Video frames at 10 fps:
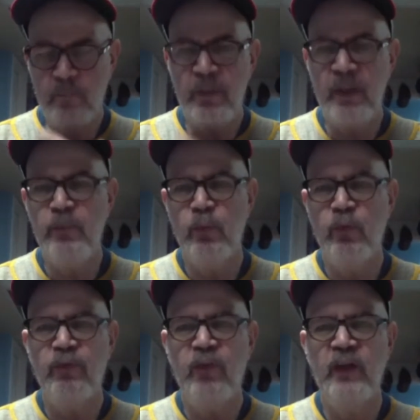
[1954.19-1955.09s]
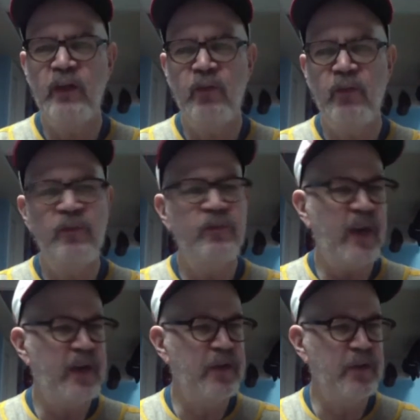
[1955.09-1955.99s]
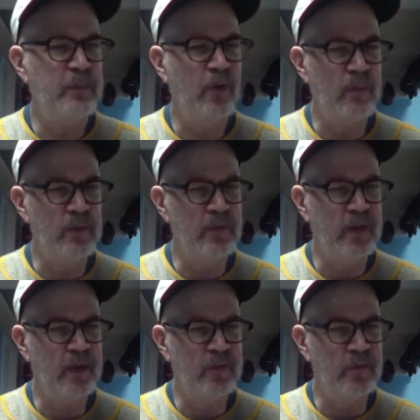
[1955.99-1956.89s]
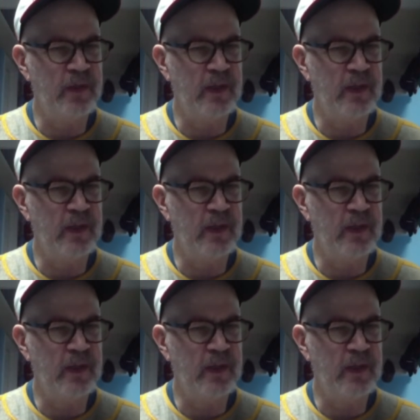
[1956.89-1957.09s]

bibs were reflective of fire departments, I understand.